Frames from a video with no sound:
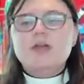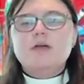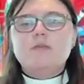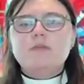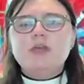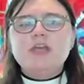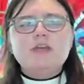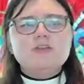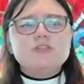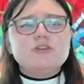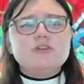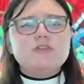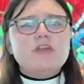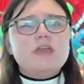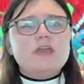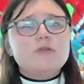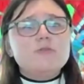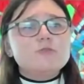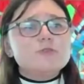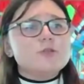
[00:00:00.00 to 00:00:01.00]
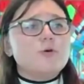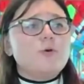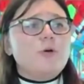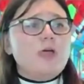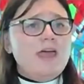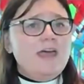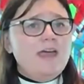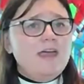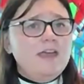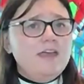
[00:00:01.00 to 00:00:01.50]
making sure that he was
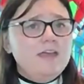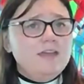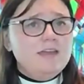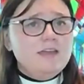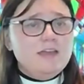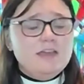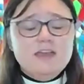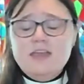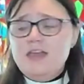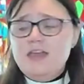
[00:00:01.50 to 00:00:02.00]
okay